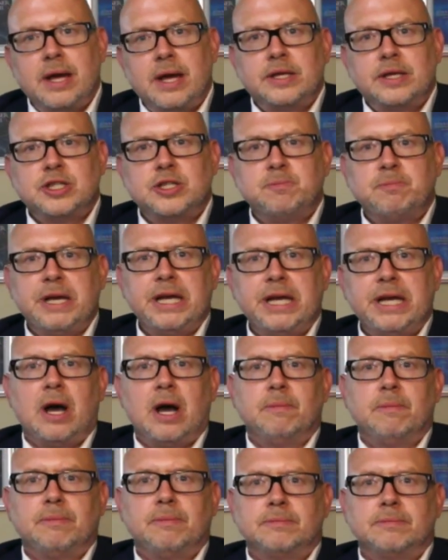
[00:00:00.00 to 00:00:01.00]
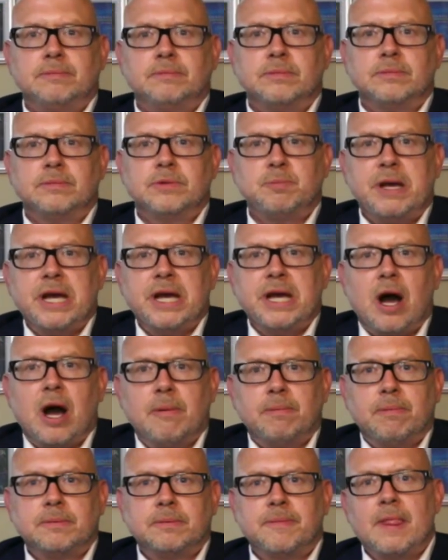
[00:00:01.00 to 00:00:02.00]
Speak up,
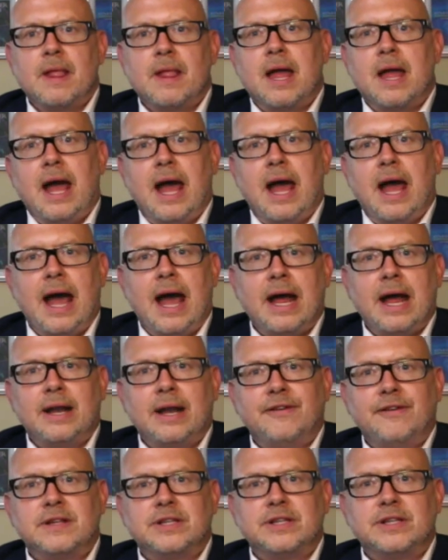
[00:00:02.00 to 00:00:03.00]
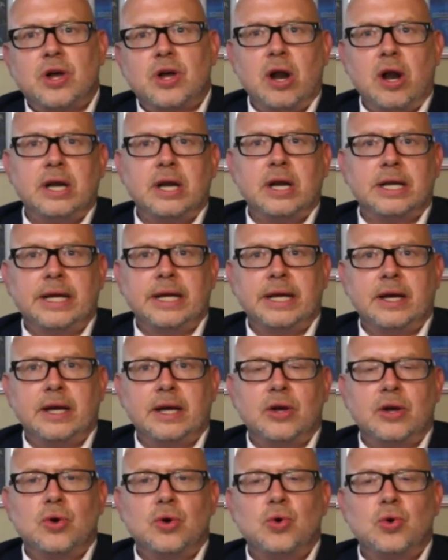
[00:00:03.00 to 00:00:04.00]
and if it's
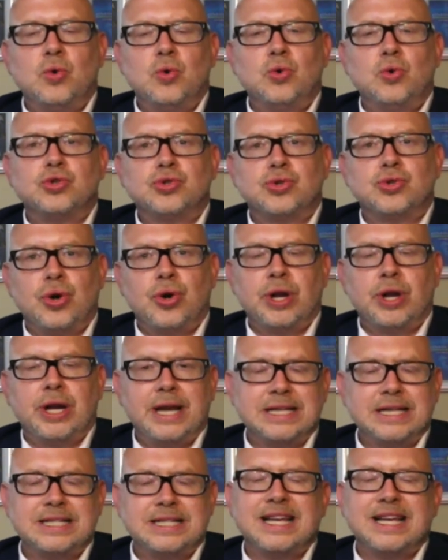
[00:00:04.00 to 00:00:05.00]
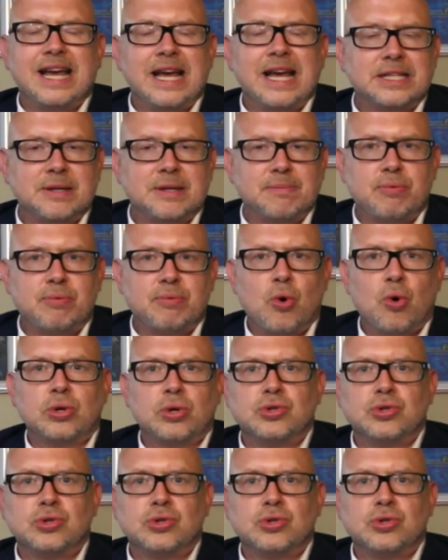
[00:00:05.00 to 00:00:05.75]
unclear whose turn it is, it's important